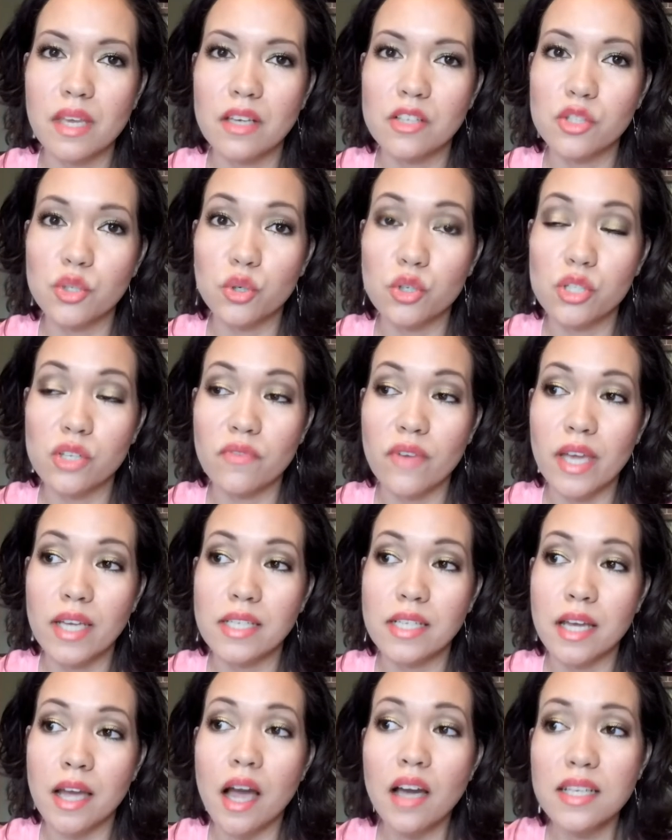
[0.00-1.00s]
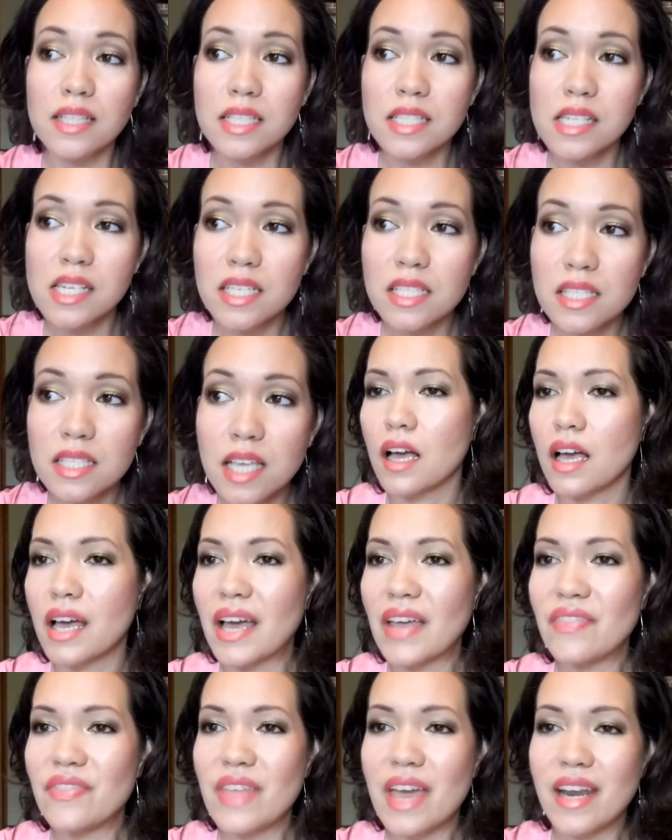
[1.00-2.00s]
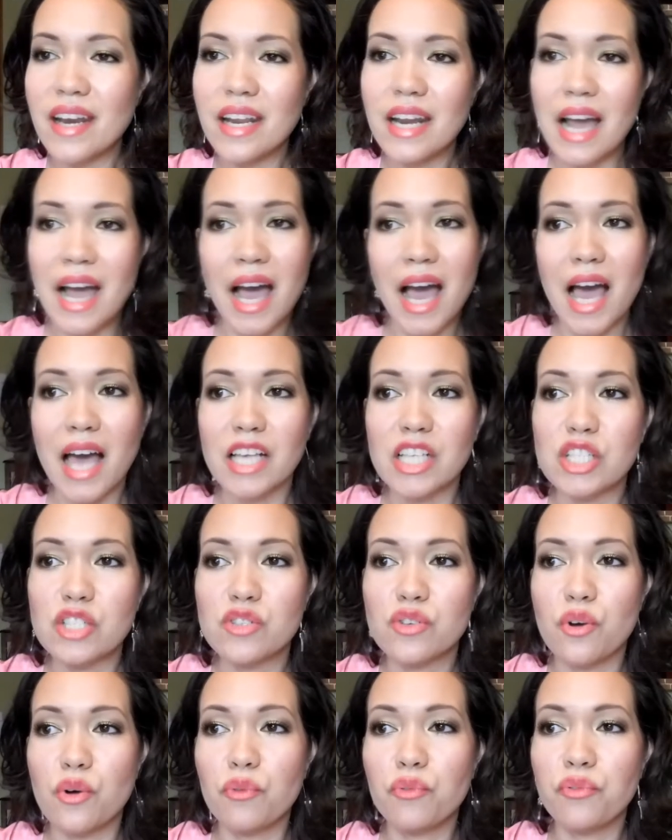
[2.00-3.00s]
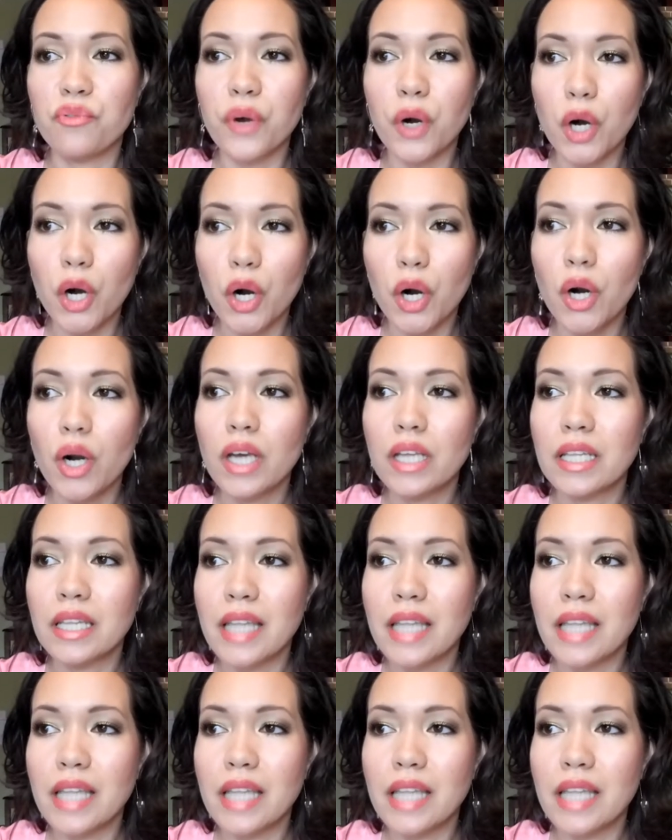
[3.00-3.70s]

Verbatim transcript: a source of antioxidants, and then it has fir,